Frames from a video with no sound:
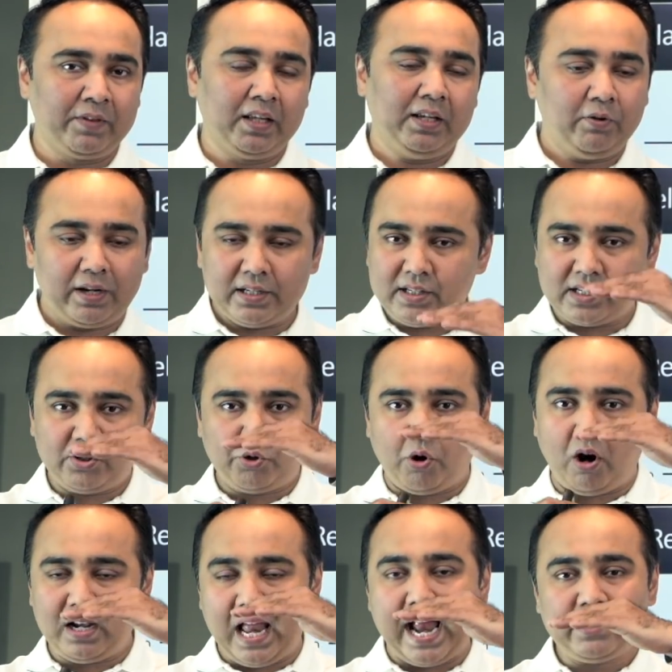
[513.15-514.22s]
You can just draw
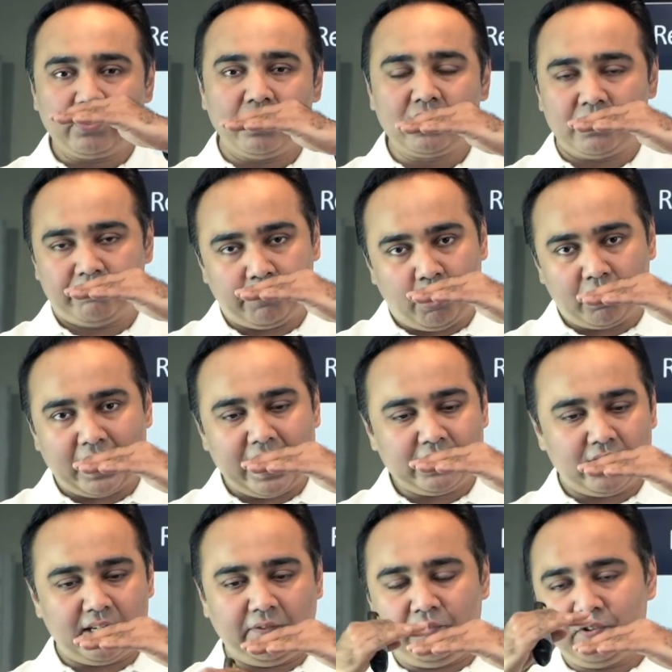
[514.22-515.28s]
lines on support
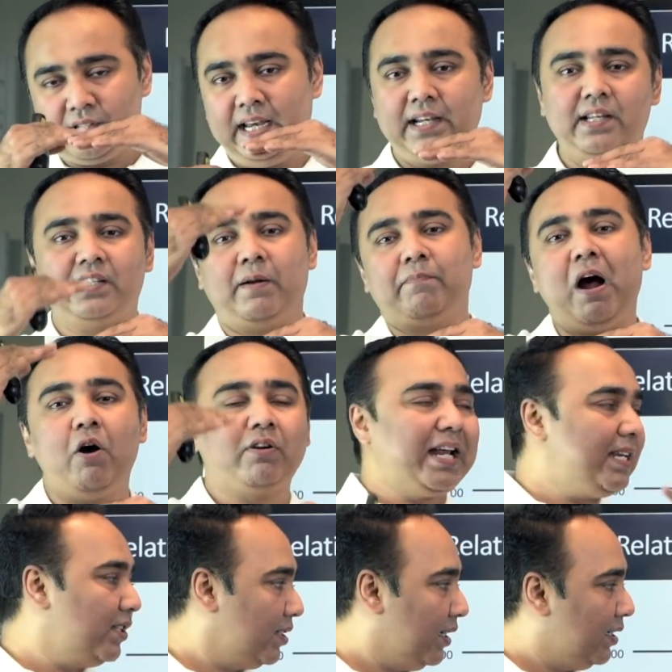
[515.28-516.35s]
resistance. If you see it is above
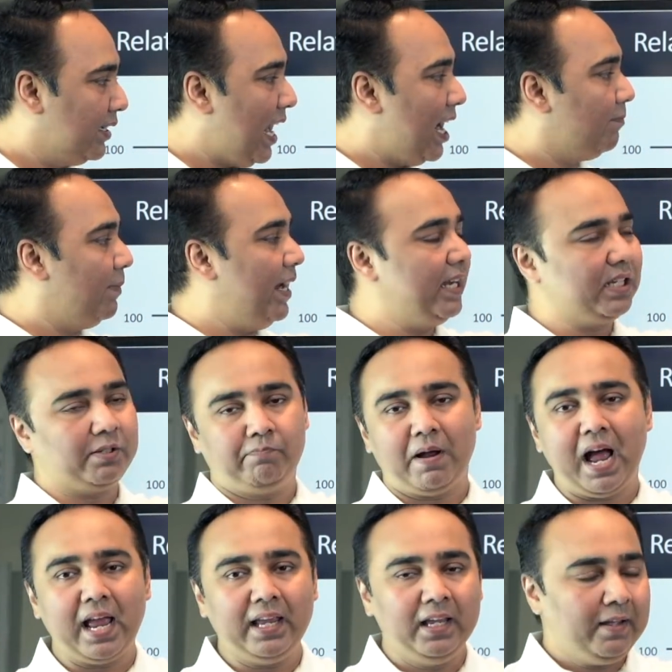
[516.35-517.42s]
resistance, that means
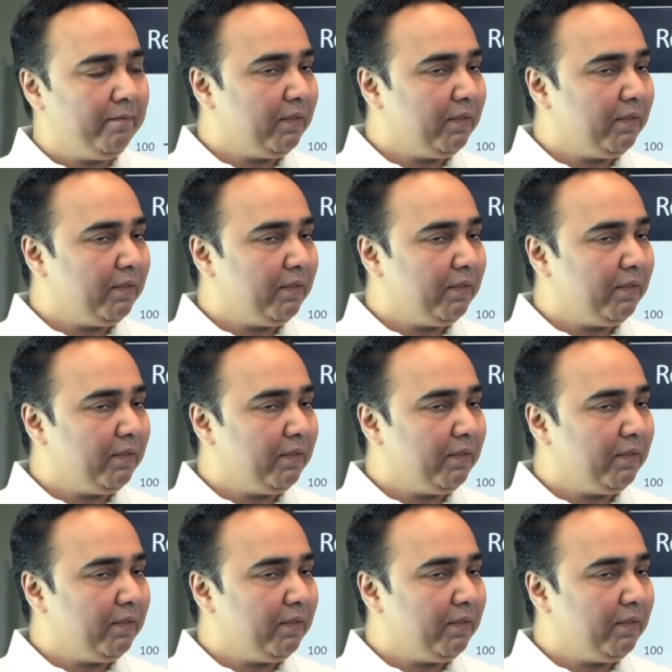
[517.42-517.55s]
buy.